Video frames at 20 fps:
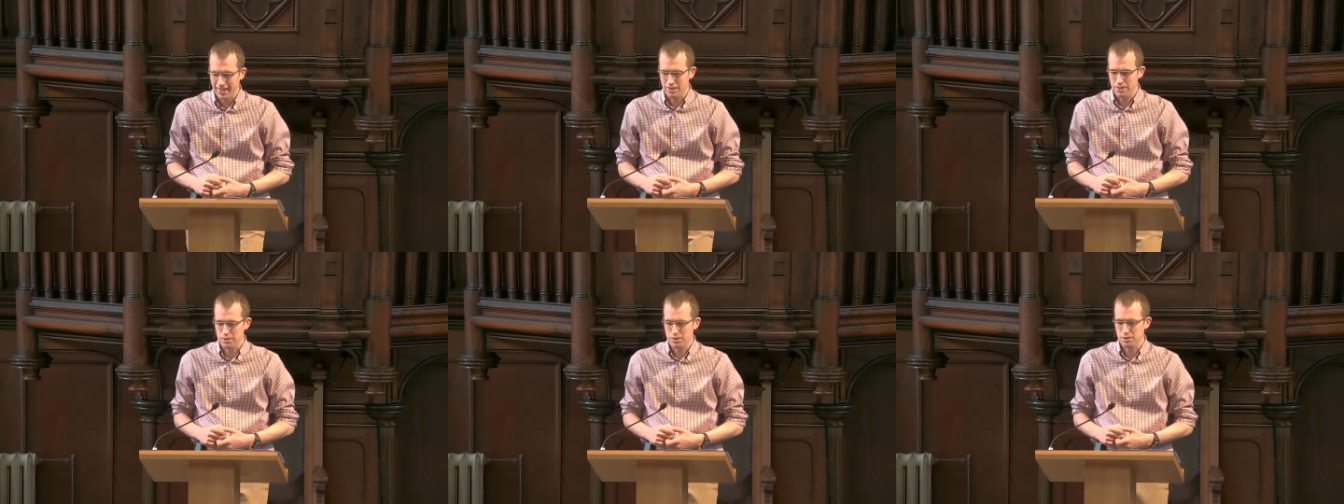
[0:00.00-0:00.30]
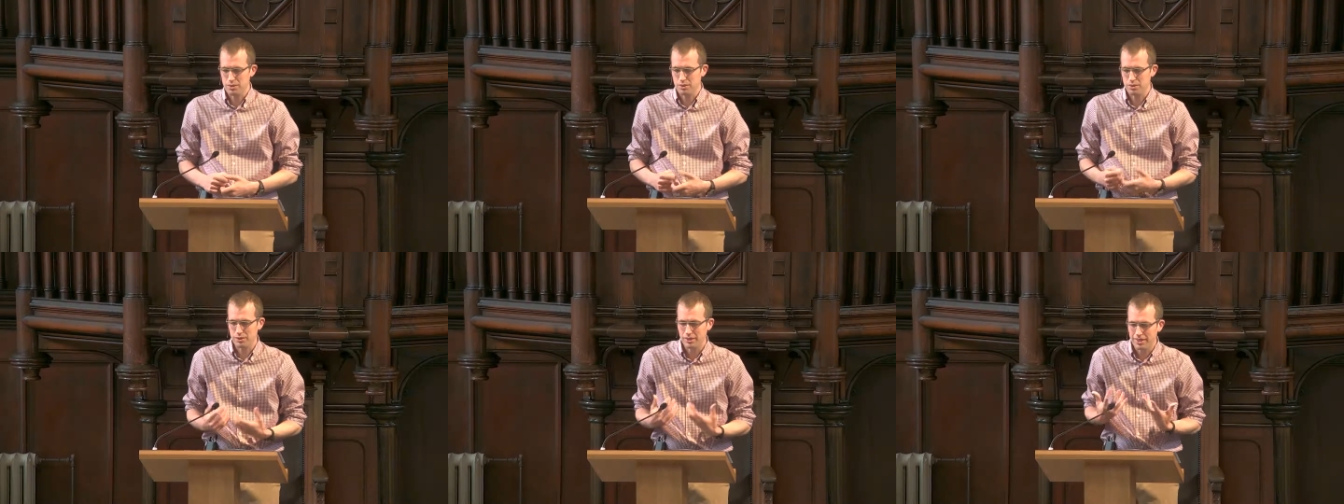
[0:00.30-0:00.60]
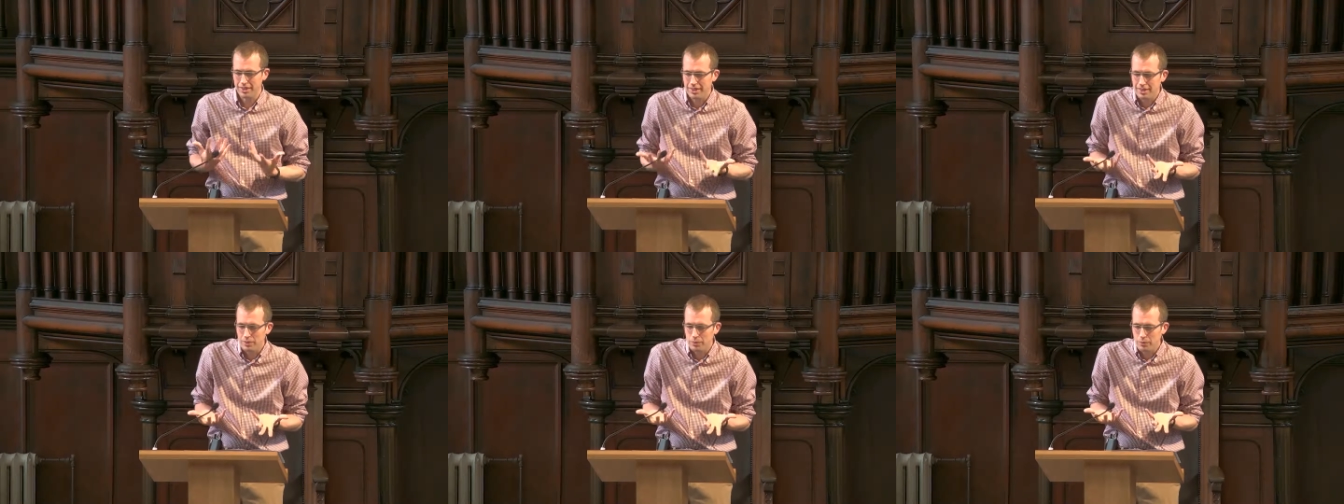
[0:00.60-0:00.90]
So
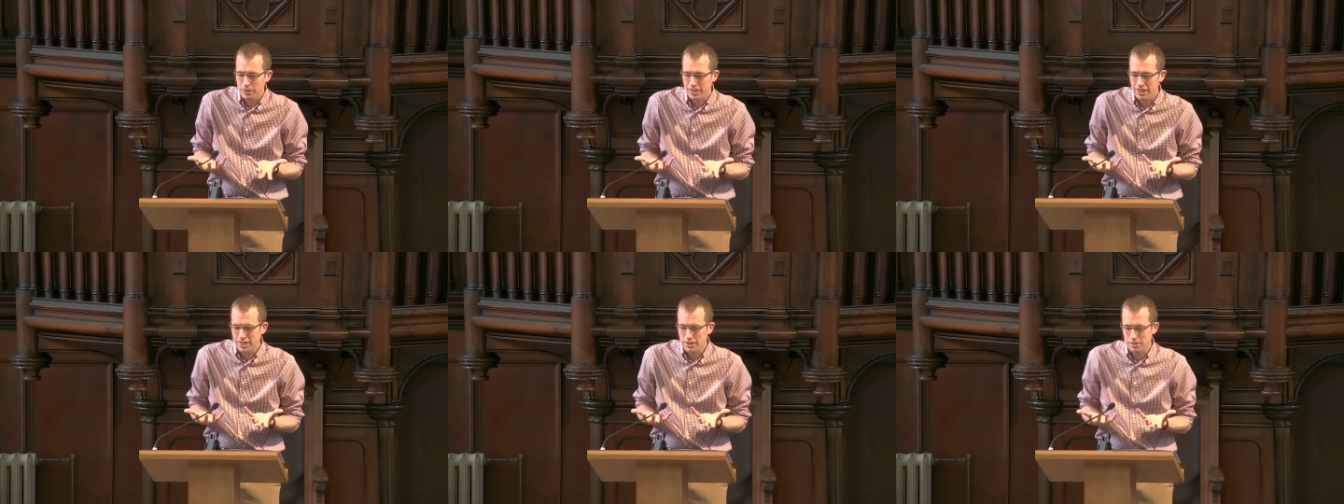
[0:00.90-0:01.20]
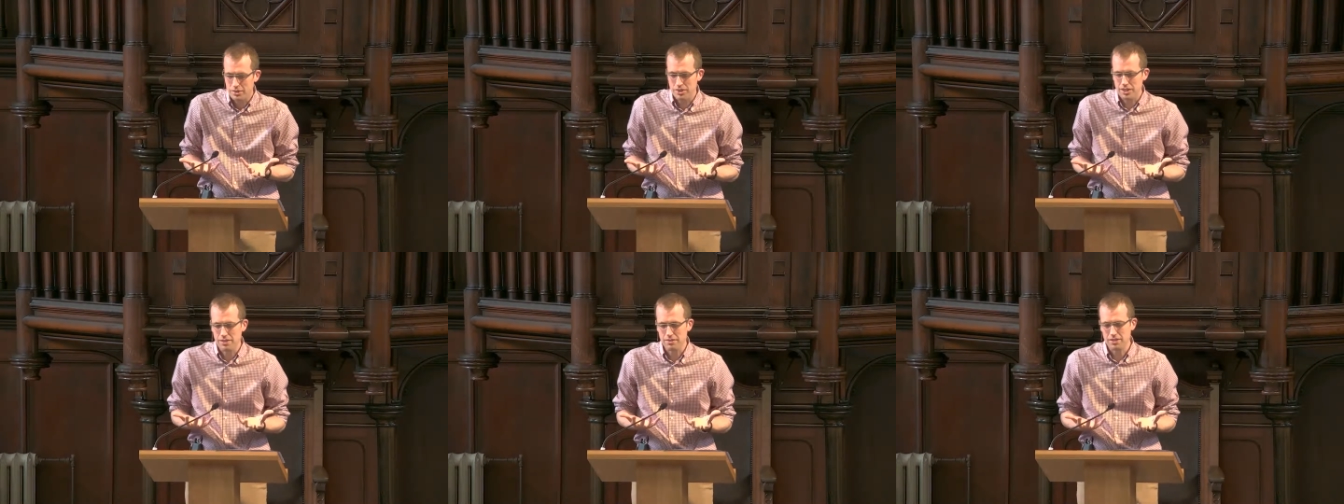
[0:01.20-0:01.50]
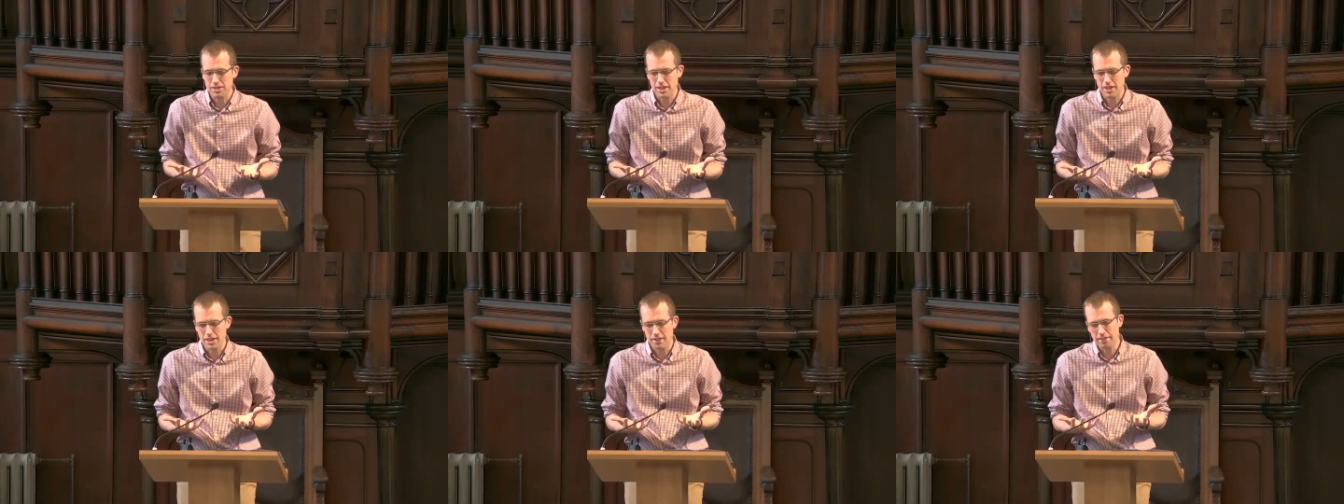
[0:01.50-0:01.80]
we think to
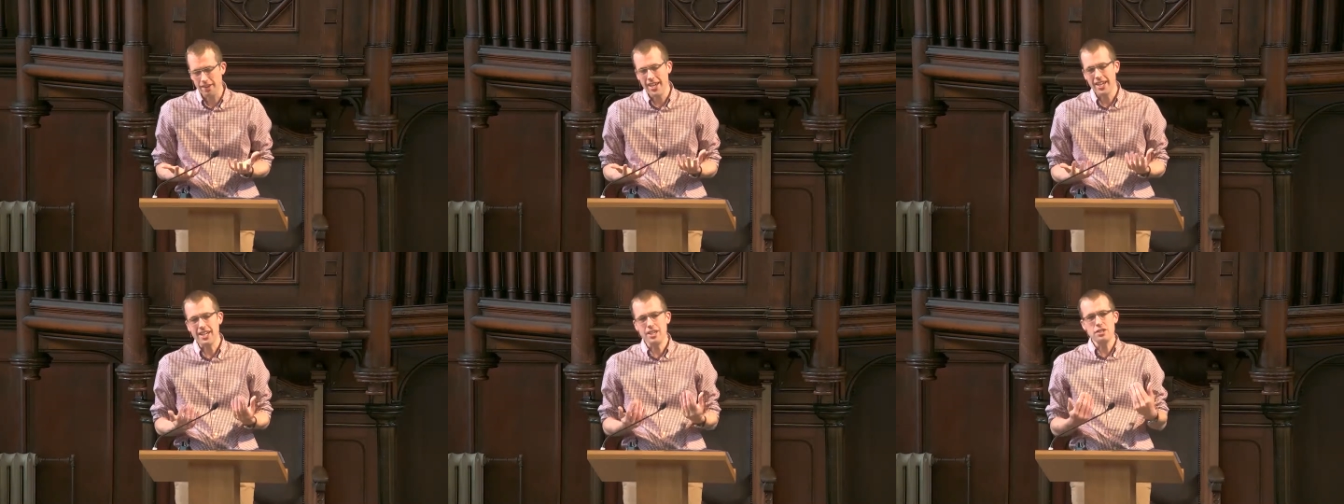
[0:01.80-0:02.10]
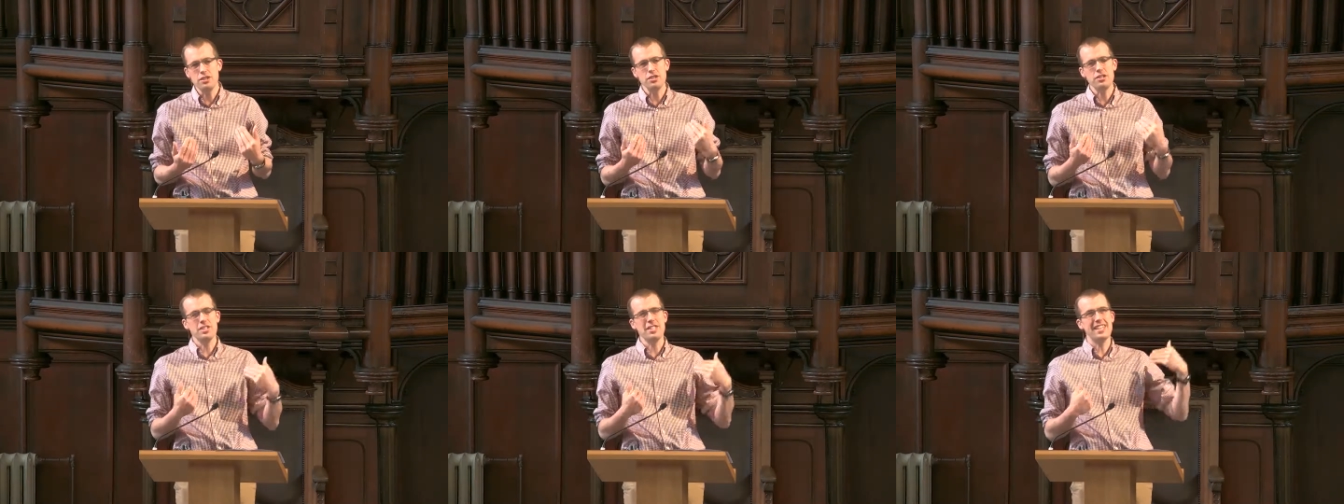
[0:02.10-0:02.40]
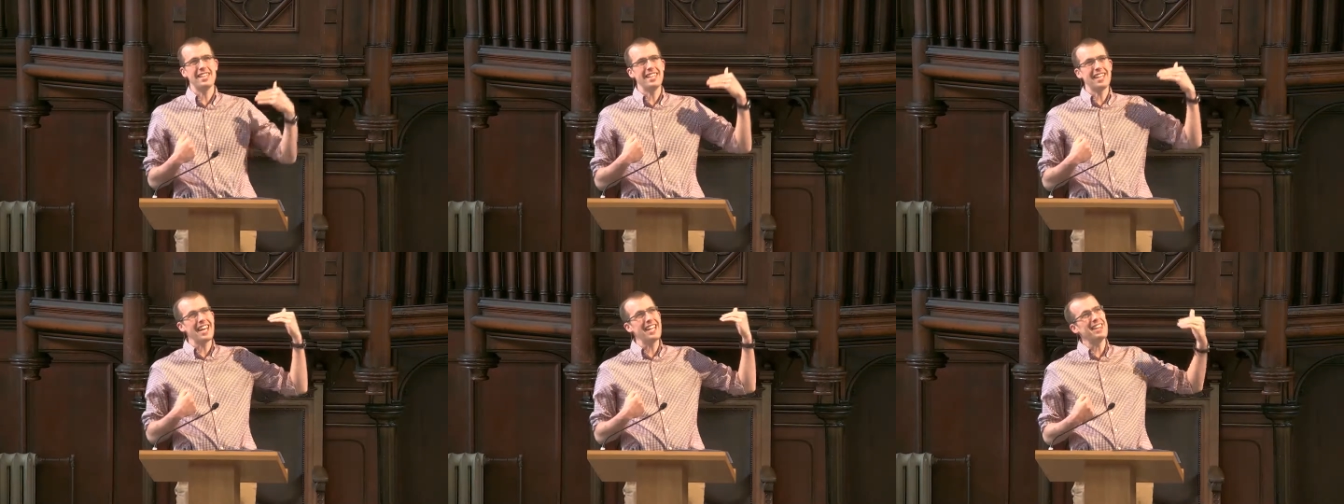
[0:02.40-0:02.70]
ourselves, if I can just
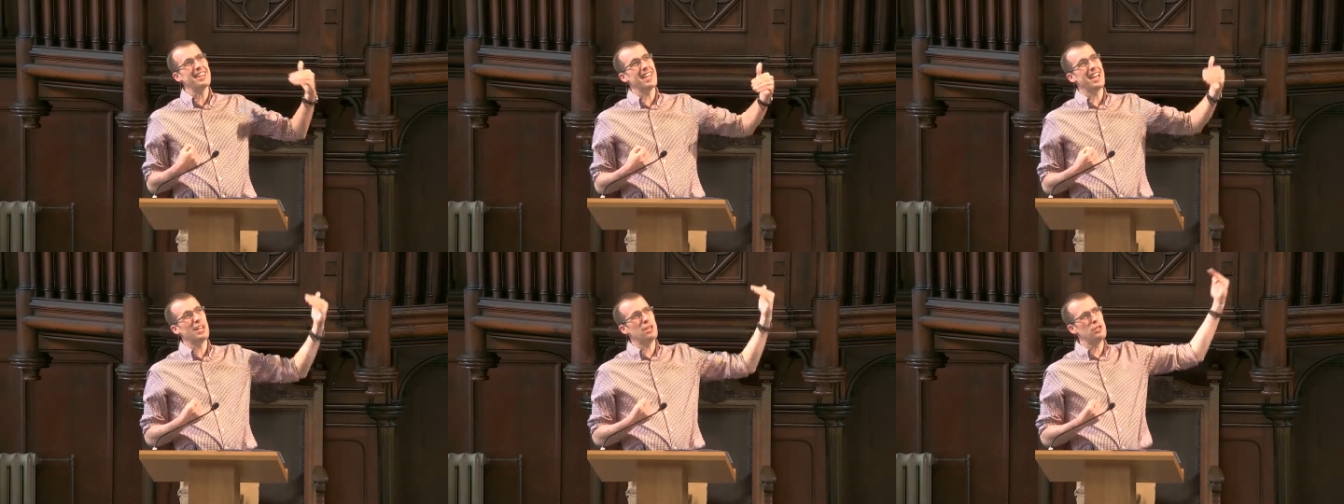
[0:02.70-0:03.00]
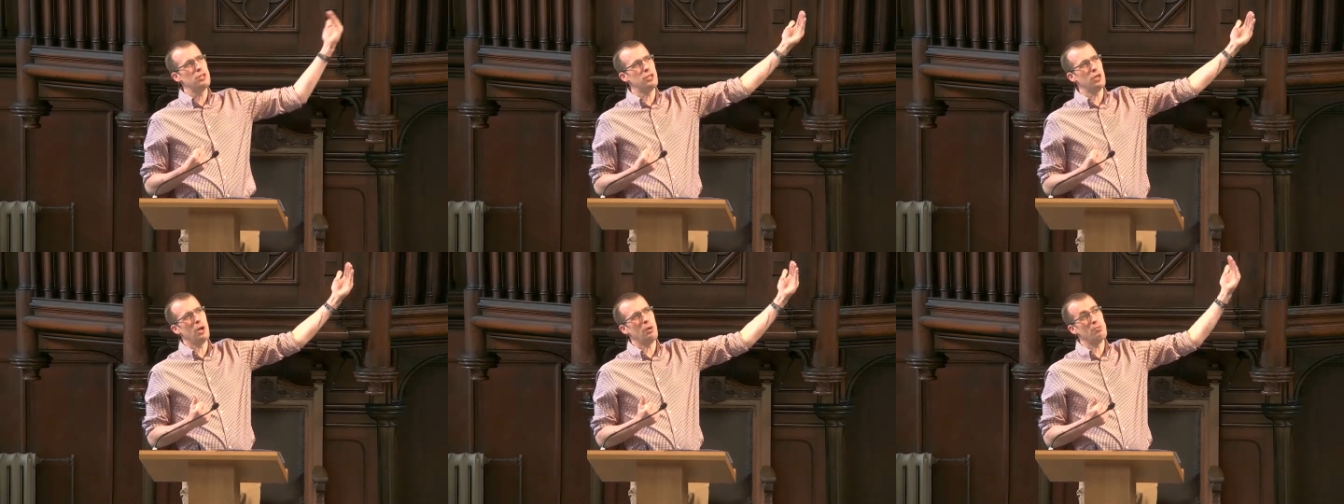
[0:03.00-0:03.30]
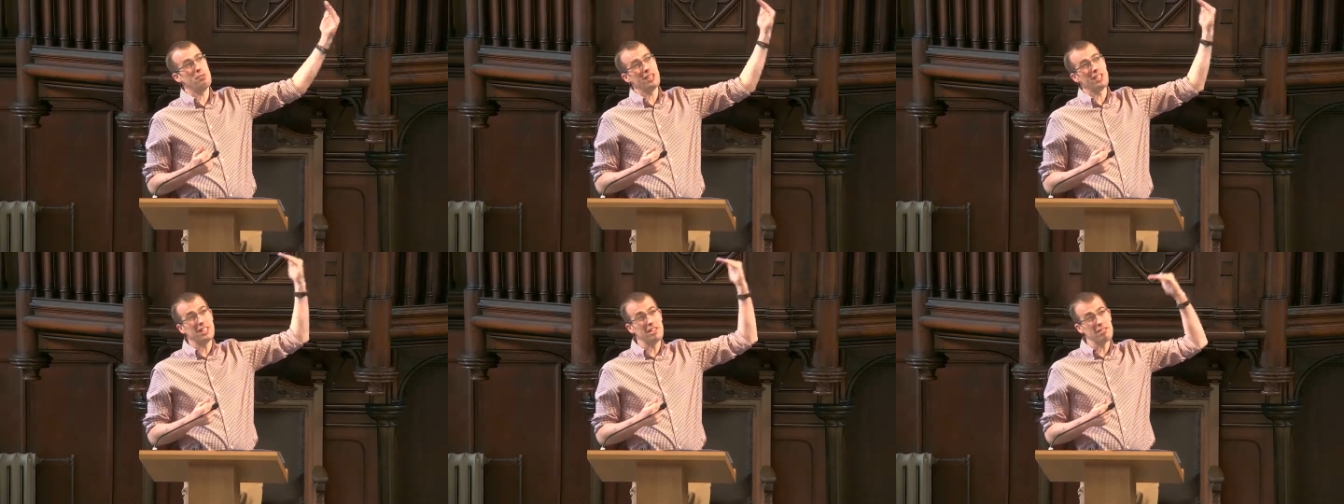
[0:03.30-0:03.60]
get that job
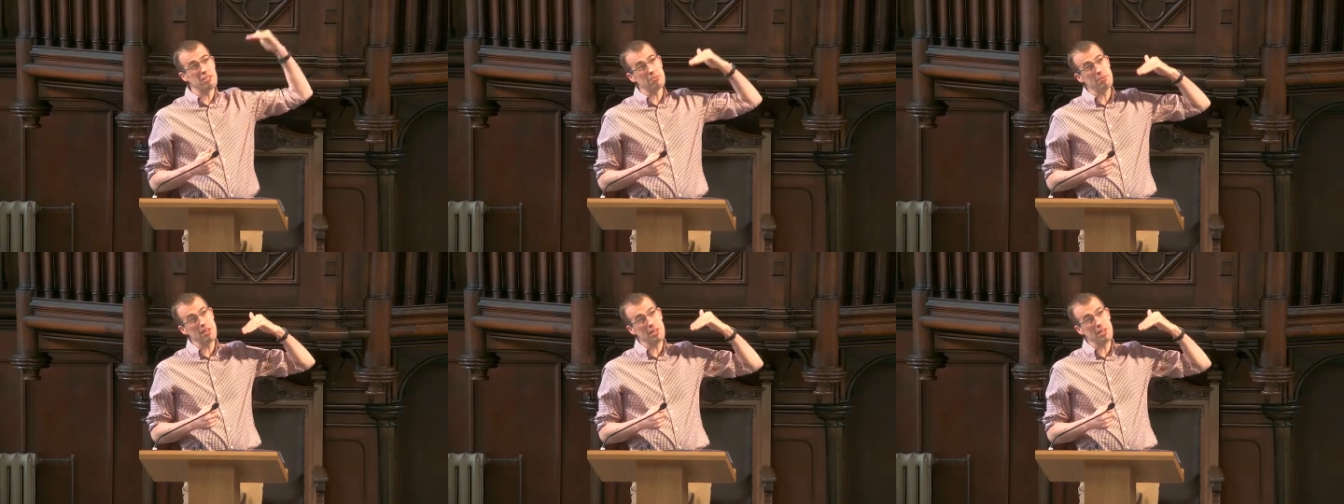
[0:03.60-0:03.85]
that gives me